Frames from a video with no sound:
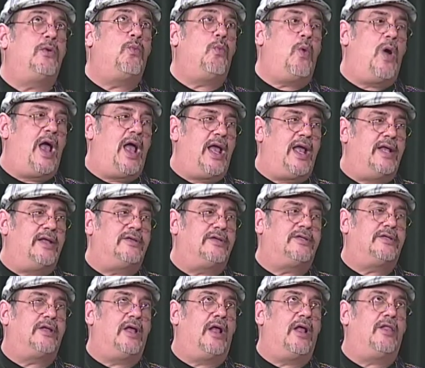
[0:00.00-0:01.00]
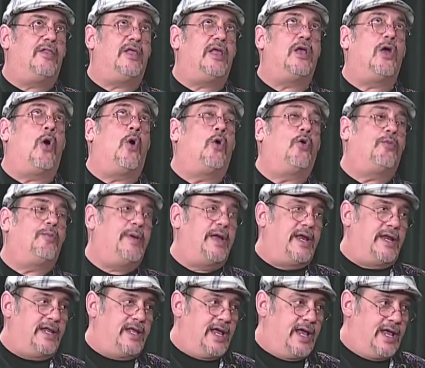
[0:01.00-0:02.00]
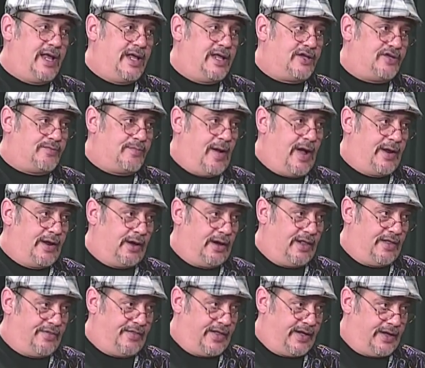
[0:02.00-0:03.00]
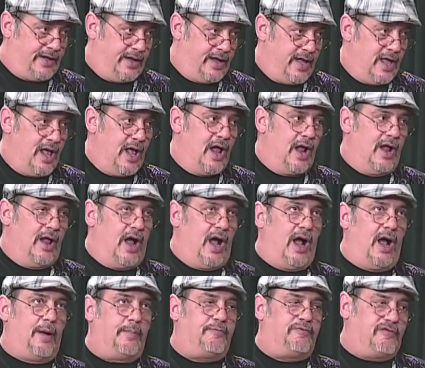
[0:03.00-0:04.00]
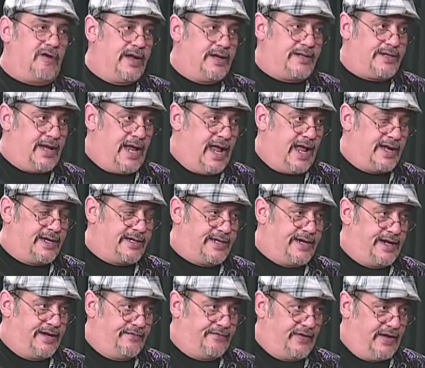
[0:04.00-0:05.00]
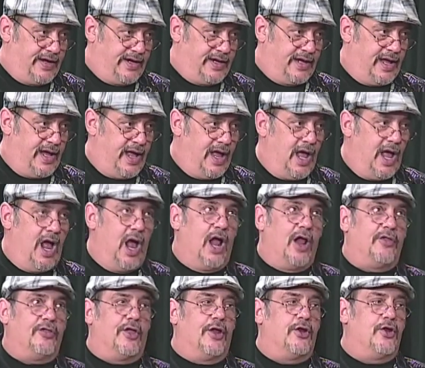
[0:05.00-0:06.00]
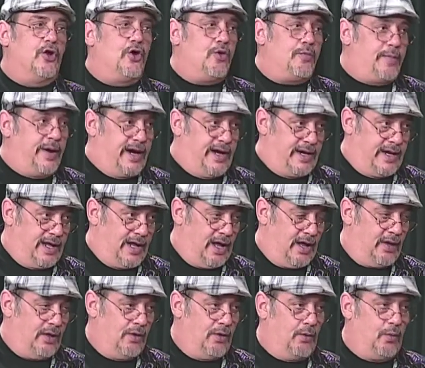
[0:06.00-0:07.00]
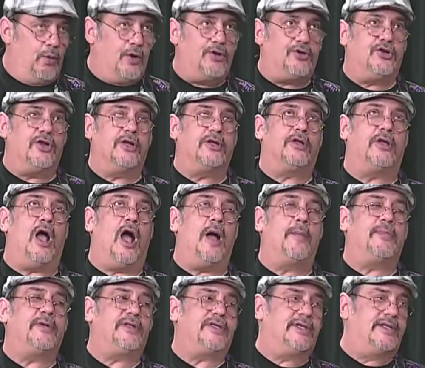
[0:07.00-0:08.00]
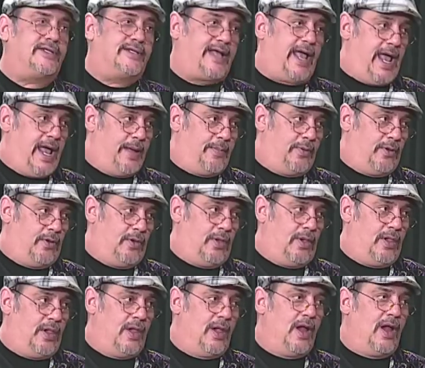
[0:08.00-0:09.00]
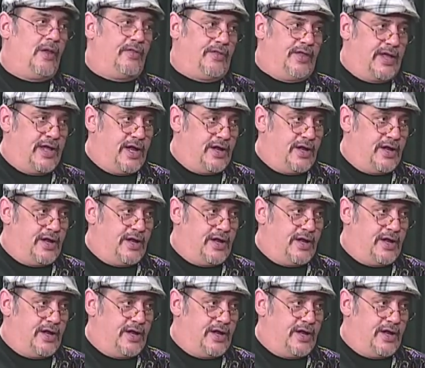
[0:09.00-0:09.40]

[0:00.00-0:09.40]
ways, the old media is monolithic, uh, print and T V. The new media, which encompasses cable, the